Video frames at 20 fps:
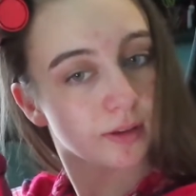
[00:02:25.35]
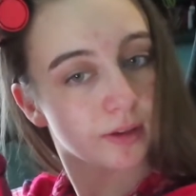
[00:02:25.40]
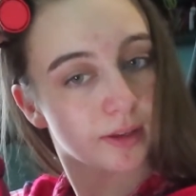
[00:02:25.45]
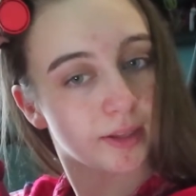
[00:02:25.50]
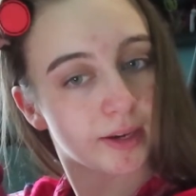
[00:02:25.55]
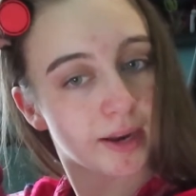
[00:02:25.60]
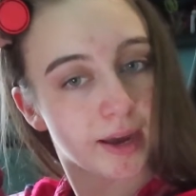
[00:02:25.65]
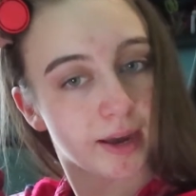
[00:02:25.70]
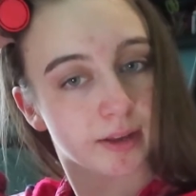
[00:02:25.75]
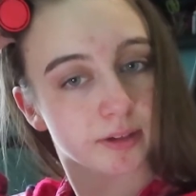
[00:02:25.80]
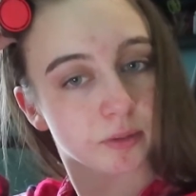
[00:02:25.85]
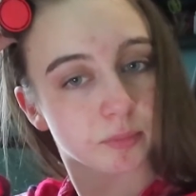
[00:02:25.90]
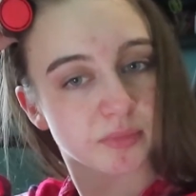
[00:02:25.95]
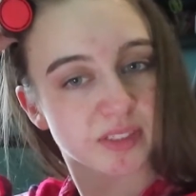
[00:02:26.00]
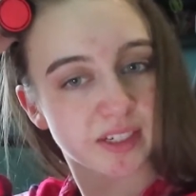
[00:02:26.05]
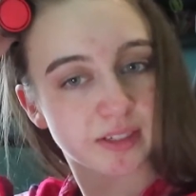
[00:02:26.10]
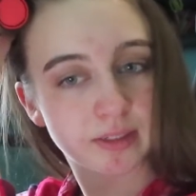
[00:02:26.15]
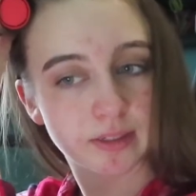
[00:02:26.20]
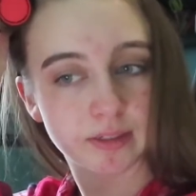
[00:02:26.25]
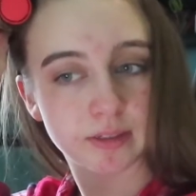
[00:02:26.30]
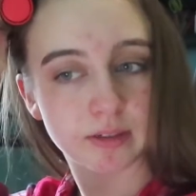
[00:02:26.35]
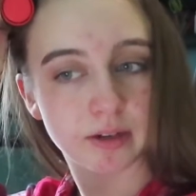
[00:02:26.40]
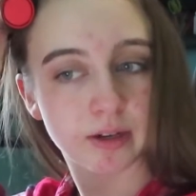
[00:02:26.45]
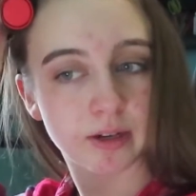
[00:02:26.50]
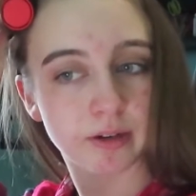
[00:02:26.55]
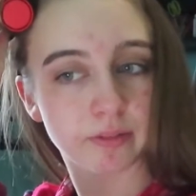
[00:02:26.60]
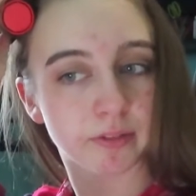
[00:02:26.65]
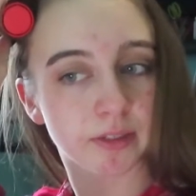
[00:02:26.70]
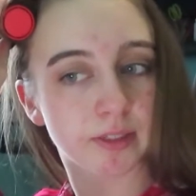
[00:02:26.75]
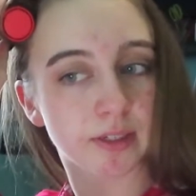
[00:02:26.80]
in Adams I did
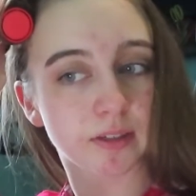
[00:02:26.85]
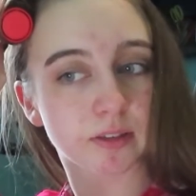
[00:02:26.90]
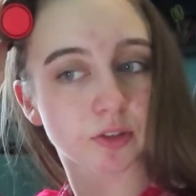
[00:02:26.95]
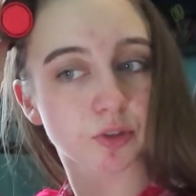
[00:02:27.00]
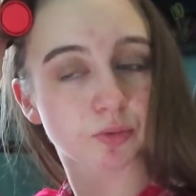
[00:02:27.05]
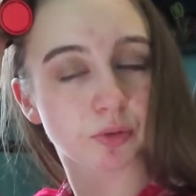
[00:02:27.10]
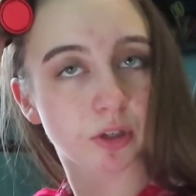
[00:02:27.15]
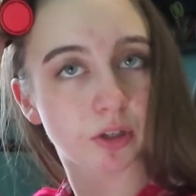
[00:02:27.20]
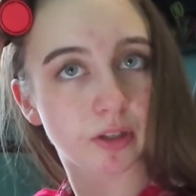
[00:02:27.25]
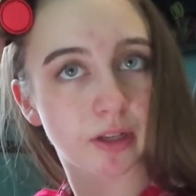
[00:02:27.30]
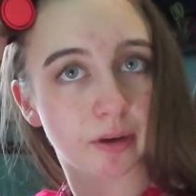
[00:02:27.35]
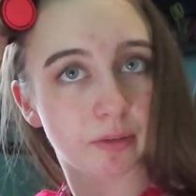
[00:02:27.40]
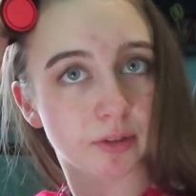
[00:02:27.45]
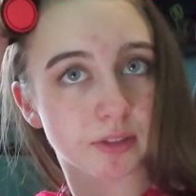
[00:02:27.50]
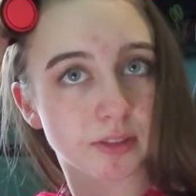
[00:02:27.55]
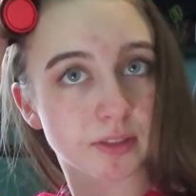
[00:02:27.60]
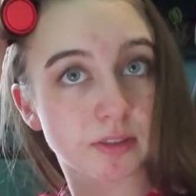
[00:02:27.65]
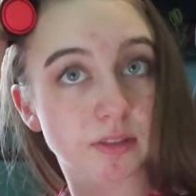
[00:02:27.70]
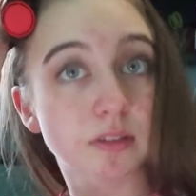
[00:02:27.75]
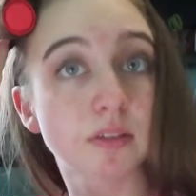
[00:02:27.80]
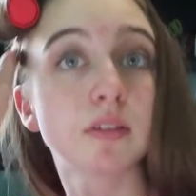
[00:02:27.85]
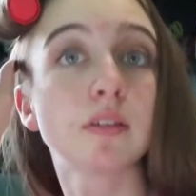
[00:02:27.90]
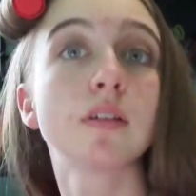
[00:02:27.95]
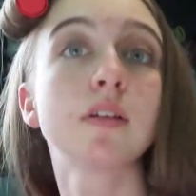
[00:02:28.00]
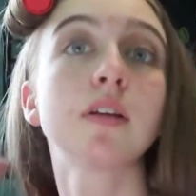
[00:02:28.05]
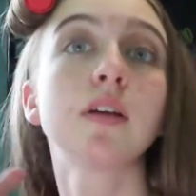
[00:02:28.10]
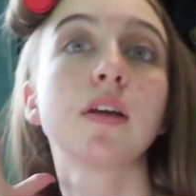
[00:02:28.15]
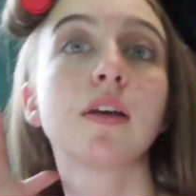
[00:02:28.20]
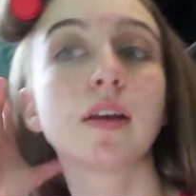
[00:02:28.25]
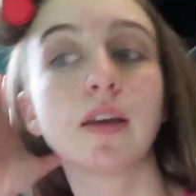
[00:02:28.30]
have a dance role. I was
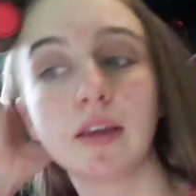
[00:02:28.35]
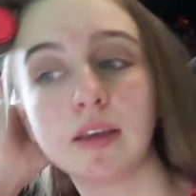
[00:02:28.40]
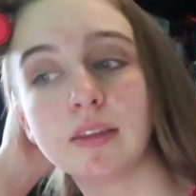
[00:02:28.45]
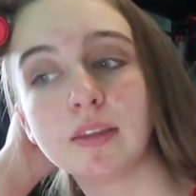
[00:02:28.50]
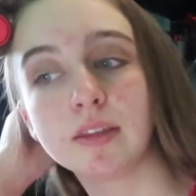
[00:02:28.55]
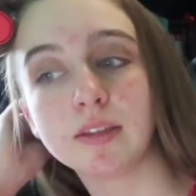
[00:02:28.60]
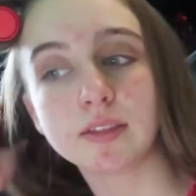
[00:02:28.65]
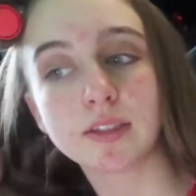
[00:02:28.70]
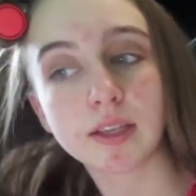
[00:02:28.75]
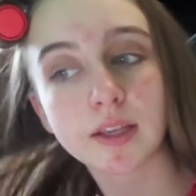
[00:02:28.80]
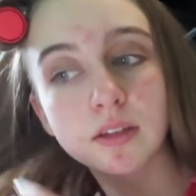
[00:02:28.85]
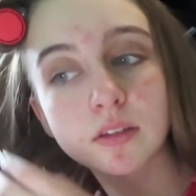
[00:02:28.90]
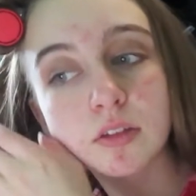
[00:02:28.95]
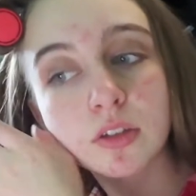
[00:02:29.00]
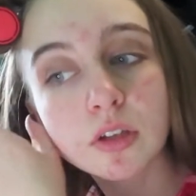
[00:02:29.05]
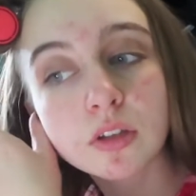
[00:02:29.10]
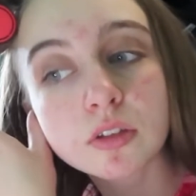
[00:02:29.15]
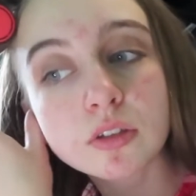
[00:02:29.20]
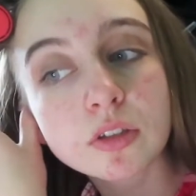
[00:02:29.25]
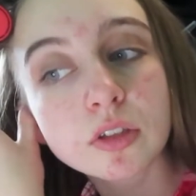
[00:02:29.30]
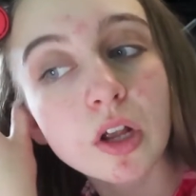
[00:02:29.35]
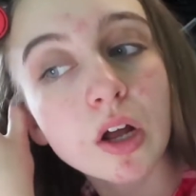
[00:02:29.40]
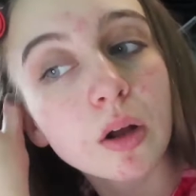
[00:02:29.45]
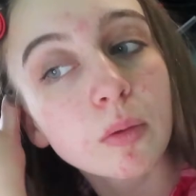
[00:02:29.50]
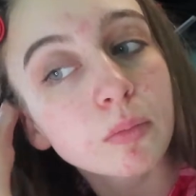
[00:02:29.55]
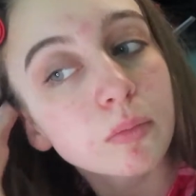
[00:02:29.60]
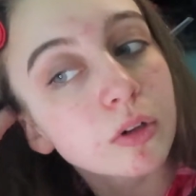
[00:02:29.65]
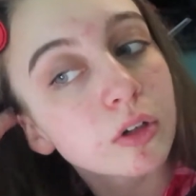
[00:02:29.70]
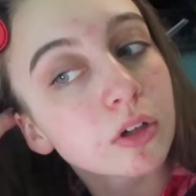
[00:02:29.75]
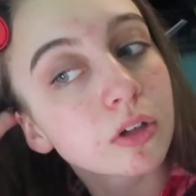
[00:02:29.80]
in the dance
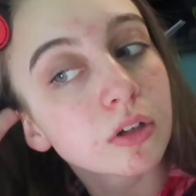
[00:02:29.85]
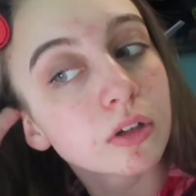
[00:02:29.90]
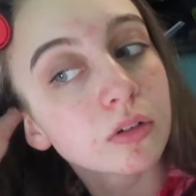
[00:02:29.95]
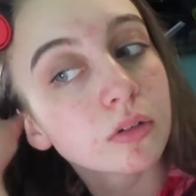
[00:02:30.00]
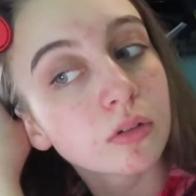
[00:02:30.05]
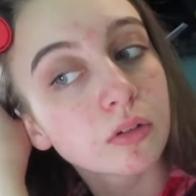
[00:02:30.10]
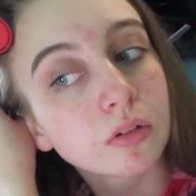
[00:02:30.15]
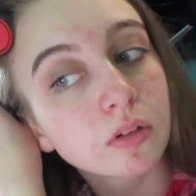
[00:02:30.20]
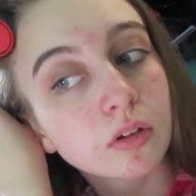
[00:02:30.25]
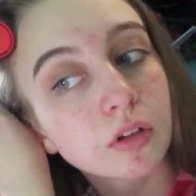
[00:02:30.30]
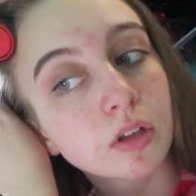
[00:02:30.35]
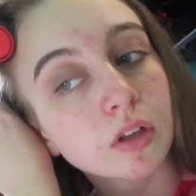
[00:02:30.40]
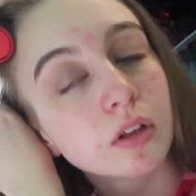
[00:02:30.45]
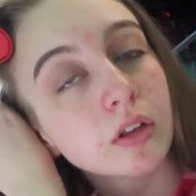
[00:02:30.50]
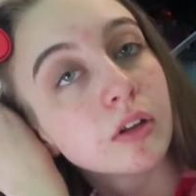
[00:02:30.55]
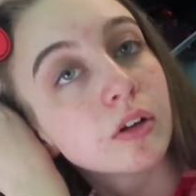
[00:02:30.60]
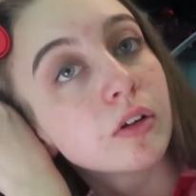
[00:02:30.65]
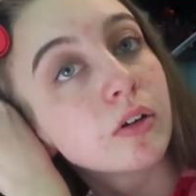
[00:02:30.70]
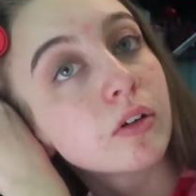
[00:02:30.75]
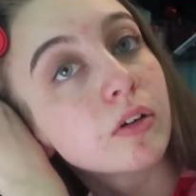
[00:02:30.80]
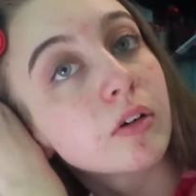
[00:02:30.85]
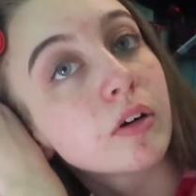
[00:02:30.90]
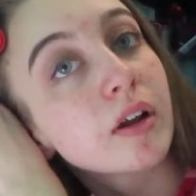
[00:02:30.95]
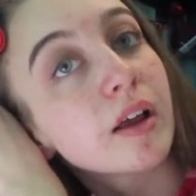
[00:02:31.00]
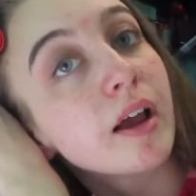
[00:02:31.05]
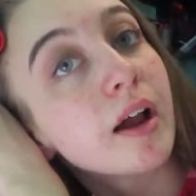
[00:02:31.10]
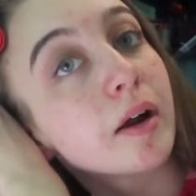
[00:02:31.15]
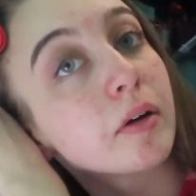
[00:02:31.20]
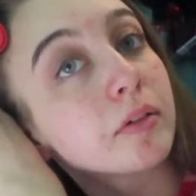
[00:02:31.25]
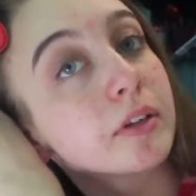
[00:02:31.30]
ensemble.
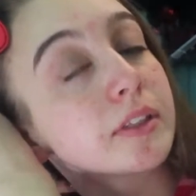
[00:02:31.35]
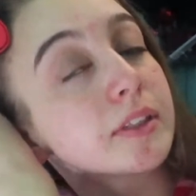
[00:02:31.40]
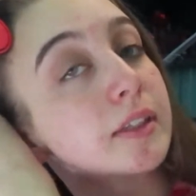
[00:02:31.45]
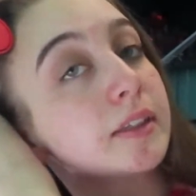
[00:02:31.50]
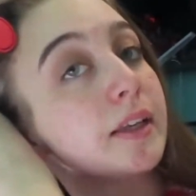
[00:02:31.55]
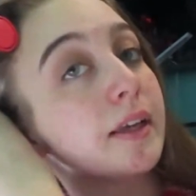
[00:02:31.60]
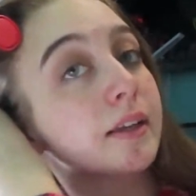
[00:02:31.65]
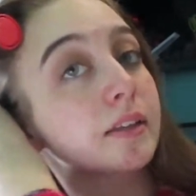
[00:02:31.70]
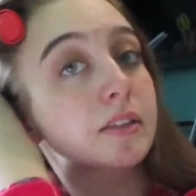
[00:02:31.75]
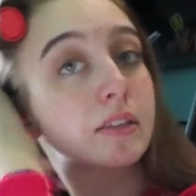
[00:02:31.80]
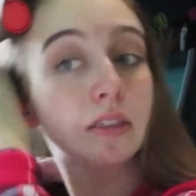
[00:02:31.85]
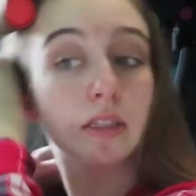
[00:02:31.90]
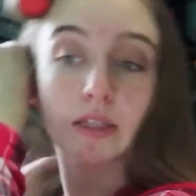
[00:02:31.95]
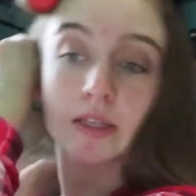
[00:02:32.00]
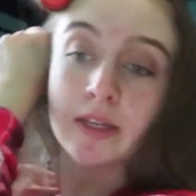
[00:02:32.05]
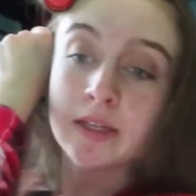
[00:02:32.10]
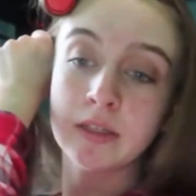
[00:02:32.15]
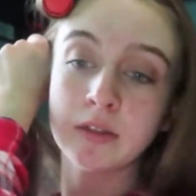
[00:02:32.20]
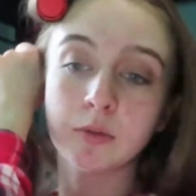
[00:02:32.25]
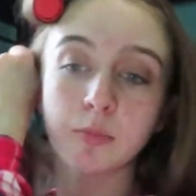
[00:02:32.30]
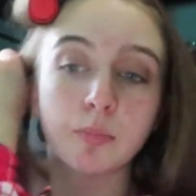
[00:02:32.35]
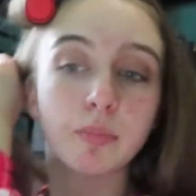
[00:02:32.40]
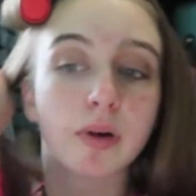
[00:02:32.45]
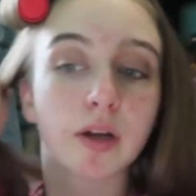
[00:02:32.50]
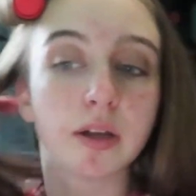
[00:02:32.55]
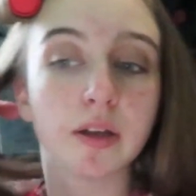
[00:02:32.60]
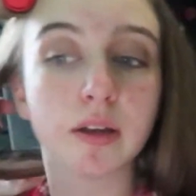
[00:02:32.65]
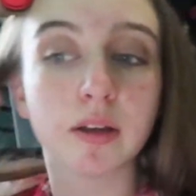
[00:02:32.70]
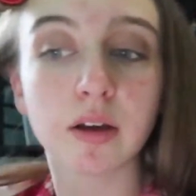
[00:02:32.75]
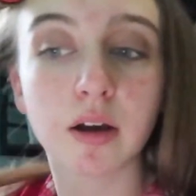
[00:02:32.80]
I was a dance lead,
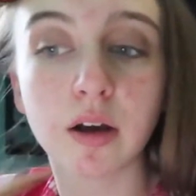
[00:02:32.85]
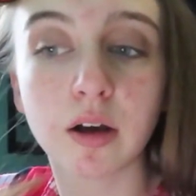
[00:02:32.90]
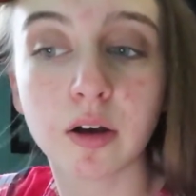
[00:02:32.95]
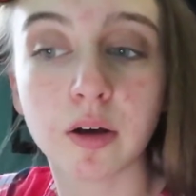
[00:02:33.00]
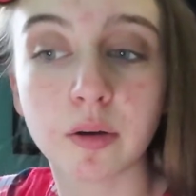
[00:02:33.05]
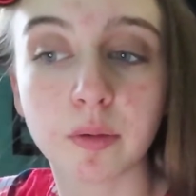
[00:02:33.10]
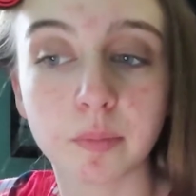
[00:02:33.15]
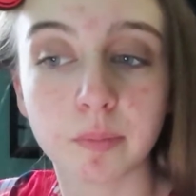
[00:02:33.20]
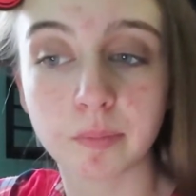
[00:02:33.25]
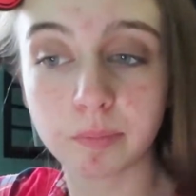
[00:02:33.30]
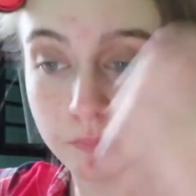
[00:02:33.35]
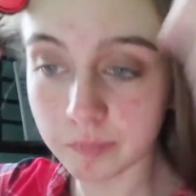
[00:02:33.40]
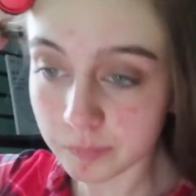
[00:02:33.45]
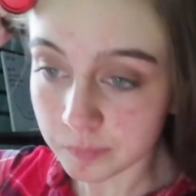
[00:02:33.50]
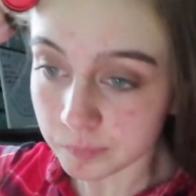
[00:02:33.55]
but other